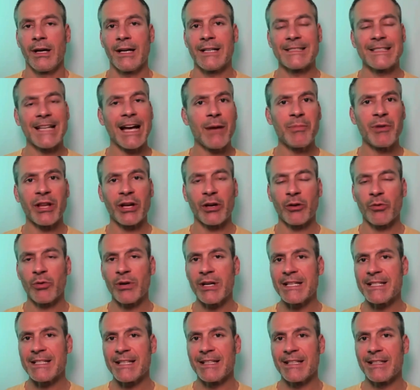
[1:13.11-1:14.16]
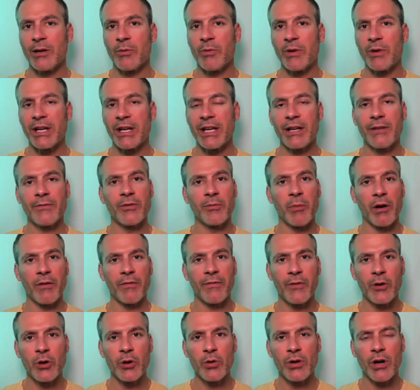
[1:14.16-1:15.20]
top of the creatine that we get from our
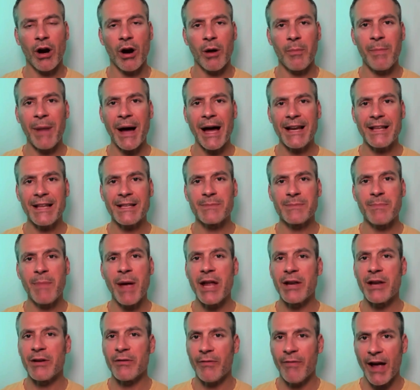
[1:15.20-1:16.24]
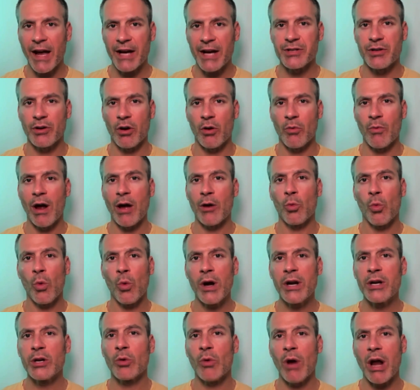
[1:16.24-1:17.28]
food, our bodies manufacture around
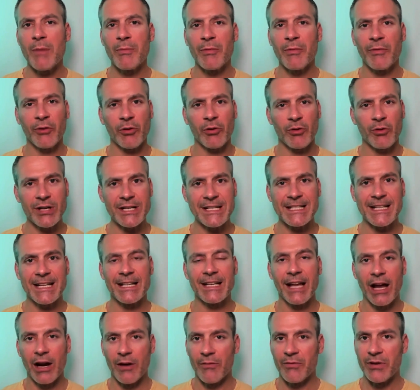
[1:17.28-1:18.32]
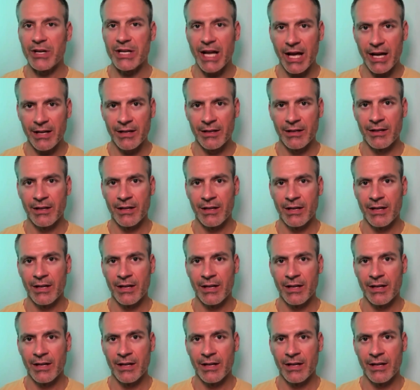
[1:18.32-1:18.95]
1 gram of creatine every day.